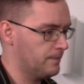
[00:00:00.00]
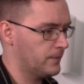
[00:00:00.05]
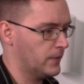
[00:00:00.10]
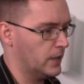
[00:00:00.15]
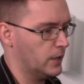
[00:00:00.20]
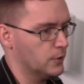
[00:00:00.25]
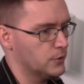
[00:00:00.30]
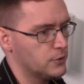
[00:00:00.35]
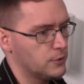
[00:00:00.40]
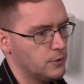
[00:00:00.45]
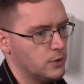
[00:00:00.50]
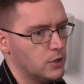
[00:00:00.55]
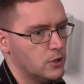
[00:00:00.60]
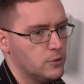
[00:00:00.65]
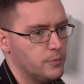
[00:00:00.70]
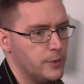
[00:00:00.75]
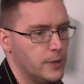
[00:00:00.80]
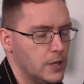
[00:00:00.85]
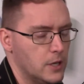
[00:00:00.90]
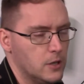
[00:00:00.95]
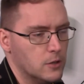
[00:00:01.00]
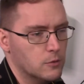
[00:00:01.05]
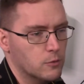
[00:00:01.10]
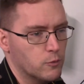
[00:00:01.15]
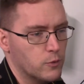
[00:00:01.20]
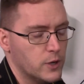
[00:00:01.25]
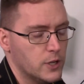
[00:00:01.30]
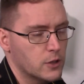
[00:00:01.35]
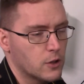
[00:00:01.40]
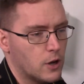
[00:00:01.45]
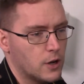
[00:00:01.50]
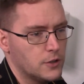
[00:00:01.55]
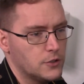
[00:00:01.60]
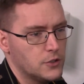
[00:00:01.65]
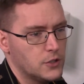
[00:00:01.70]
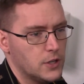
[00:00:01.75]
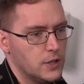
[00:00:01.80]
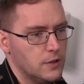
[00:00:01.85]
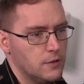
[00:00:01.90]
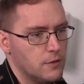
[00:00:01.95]
I also am going to be
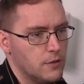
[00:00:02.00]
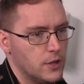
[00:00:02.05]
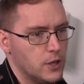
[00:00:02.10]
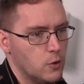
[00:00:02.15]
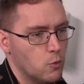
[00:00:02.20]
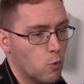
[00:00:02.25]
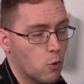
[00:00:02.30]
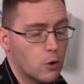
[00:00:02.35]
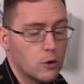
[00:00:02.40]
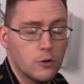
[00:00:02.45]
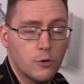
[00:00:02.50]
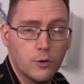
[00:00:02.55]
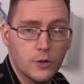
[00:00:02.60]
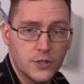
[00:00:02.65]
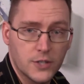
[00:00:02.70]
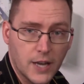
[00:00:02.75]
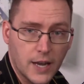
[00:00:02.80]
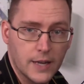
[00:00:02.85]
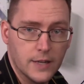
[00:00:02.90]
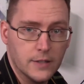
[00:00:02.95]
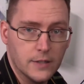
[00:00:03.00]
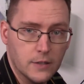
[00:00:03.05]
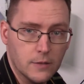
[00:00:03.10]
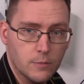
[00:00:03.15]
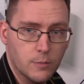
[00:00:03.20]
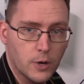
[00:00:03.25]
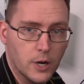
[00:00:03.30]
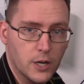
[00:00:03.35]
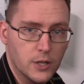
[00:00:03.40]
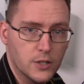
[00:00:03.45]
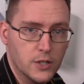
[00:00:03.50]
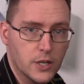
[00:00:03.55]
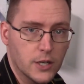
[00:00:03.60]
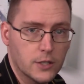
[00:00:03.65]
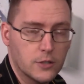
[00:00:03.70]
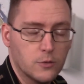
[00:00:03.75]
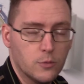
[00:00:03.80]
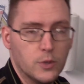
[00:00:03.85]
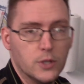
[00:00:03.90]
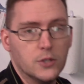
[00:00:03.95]
relaunching the Warlord Titan
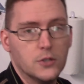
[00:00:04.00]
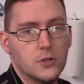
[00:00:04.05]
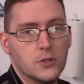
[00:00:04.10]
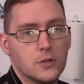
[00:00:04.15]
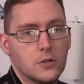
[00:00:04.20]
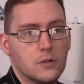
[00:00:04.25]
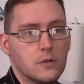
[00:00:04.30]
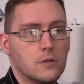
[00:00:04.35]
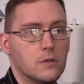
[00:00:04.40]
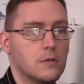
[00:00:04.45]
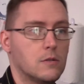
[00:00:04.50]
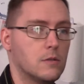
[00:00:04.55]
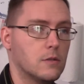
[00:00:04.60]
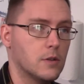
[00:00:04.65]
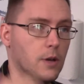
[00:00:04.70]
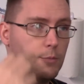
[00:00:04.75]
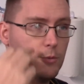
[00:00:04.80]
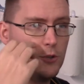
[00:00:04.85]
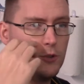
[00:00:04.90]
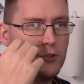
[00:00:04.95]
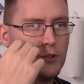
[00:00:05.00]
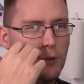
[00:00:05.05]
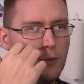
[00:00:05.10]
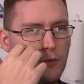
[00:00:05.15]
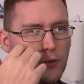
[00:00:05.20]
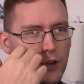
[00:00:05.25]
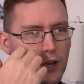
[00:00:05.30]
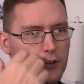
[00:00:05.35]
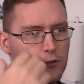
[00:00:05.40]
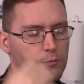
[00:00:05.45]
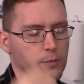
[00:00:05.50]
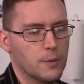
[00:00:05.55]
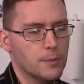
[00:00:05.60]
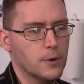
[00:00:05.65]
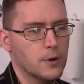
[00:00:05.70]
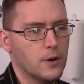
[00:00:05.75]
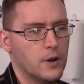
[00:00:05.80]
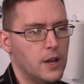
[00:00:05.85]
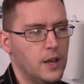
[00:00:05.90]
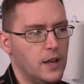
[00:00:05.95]
project, which I'm sure some of you guys
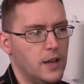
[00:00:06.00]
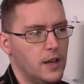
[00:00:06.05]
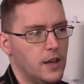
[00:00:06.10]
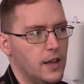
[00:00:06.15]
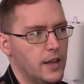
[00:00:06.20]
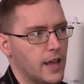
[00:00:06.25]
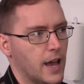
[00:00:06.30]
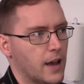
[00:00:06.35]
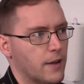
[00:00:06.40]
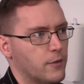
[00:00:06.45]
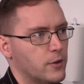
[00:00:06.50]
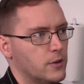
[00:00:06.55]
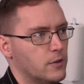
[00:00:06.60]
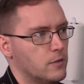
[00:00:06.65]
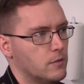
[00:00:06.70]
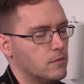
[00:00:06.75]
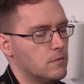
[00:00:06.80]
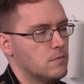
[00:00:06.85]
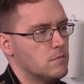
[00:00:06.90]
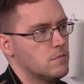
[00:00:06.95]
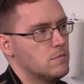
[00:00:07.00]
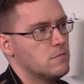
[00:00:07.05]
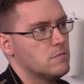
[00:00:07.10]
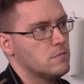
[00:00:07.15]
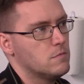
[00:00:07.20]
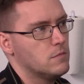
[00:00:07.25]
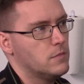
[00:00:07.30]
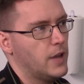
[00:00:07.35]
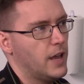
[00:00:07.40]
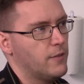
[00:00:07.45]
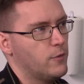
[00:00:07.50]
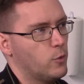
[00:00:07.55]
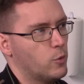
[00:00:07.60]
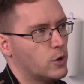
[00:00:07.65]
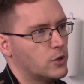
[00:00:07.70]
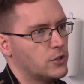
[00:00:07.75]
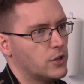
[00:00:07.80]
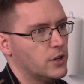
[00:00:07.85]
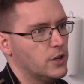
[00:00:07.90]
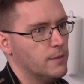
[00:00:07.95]
remember. I haven't haven't
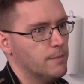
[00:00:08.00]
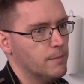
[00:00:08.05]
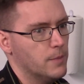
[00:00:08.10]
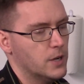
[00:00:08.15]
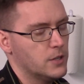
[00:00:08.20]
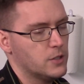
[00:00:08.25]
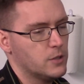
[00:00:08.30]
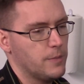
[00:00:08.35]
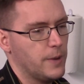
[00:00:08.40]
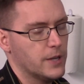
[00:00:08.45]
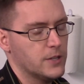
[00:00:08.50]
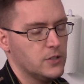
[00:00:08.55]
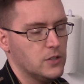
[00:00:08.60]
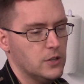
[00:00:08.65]
worked on it much the past